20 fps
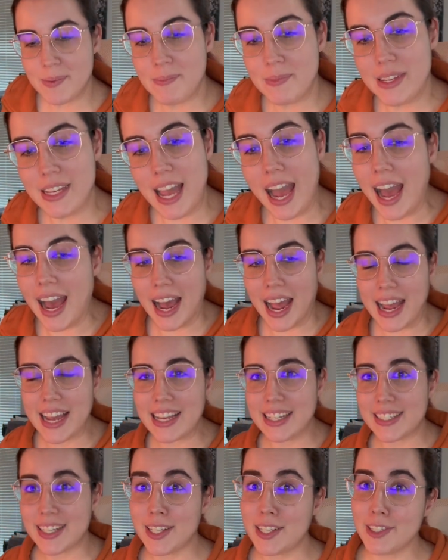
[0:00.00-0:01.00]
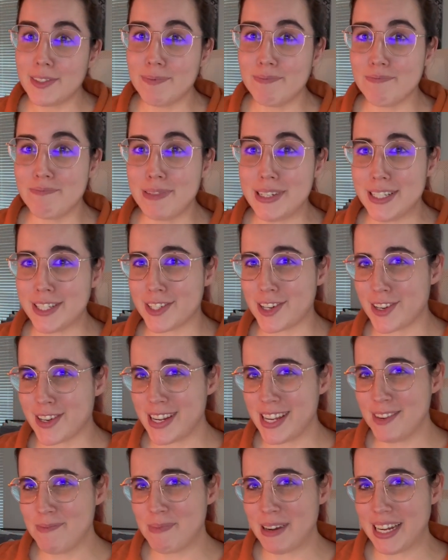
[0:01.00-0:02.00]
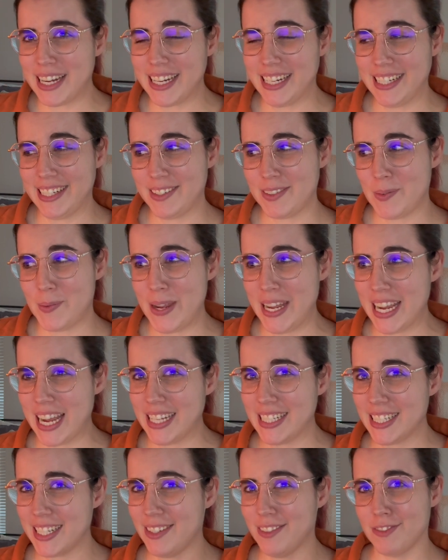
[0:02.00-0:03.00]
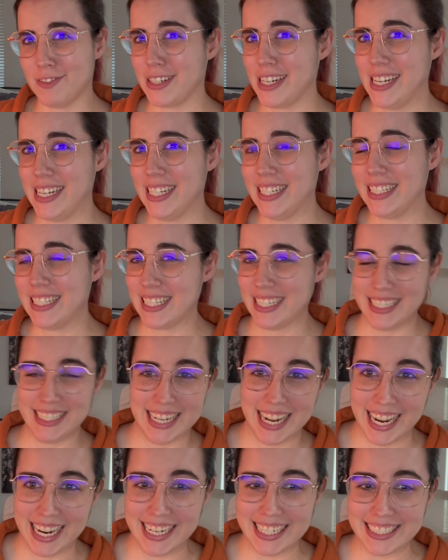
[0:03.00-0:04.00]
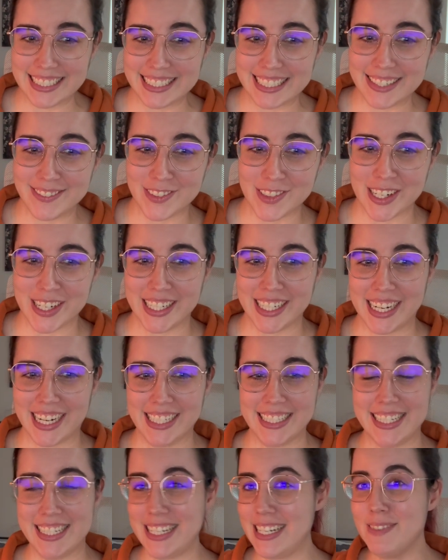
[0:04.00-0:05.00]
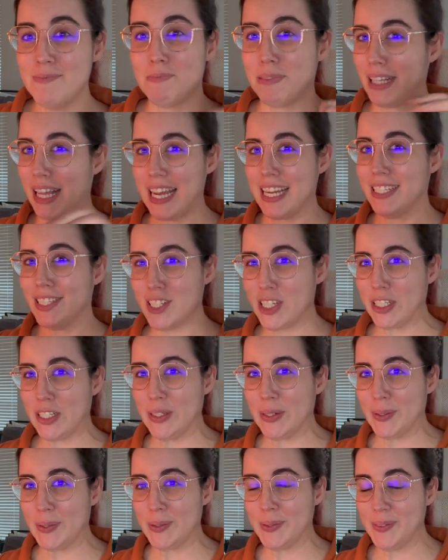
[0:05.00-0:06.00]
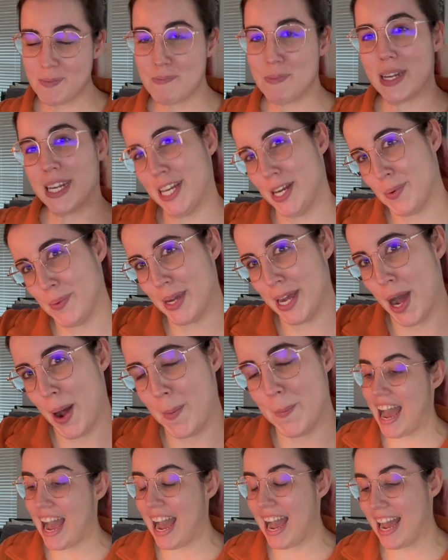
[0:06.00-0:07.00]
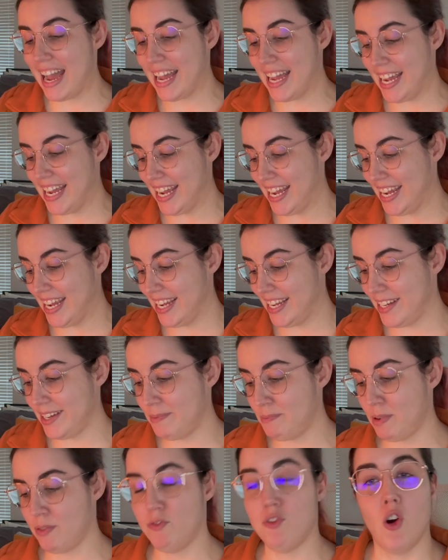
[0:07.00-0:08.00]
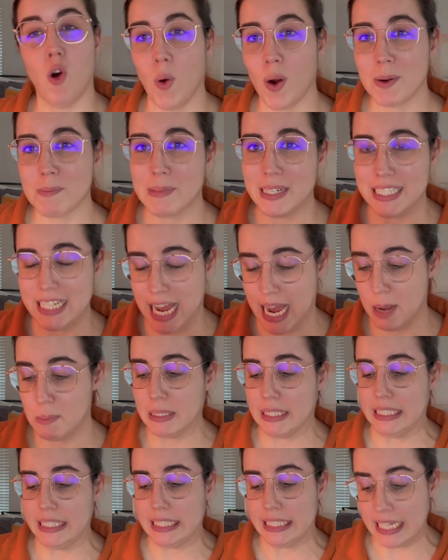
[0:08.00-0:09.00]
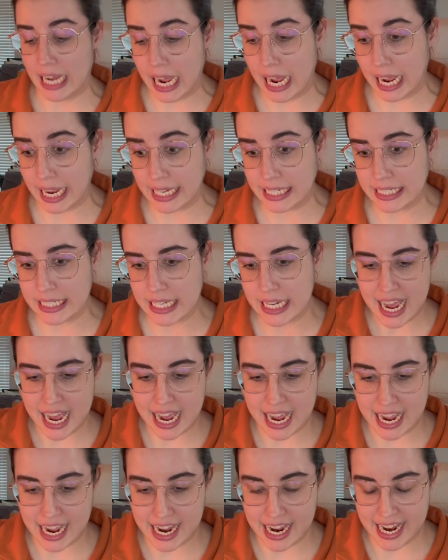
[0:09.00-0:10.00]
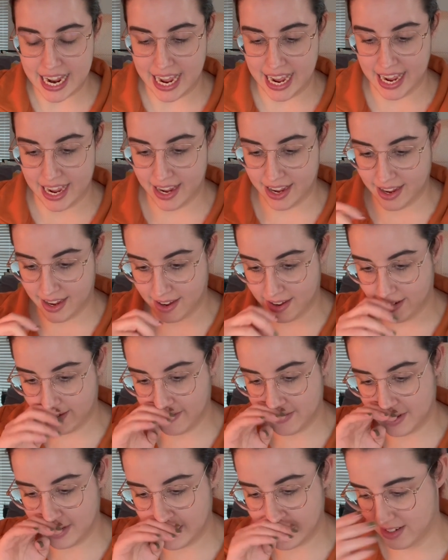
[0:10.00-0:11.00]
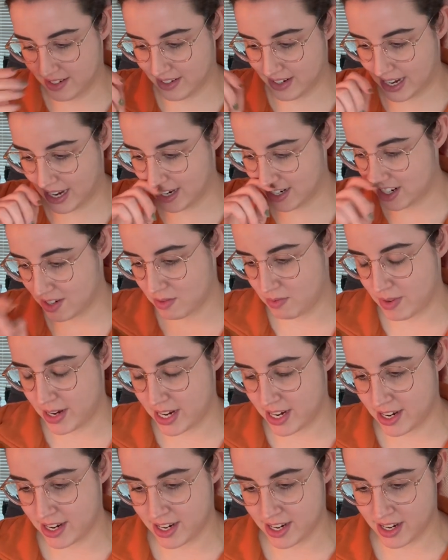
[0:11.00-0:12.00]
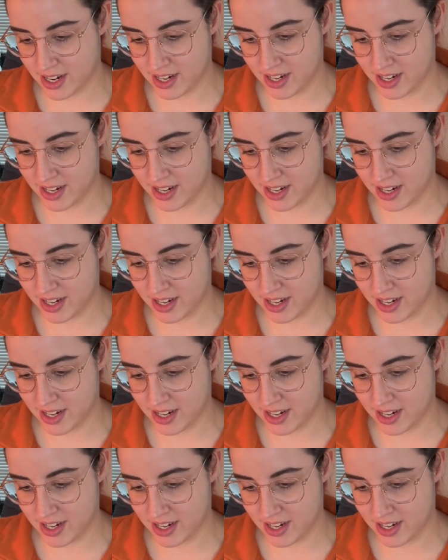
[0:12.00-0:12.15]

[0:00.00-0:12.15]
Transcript: yeah, I guess I'll be starting my weekend of reading tonight, even though I didn't plan to, but here we go. Before my tablet dies, I have, oh gosh, where,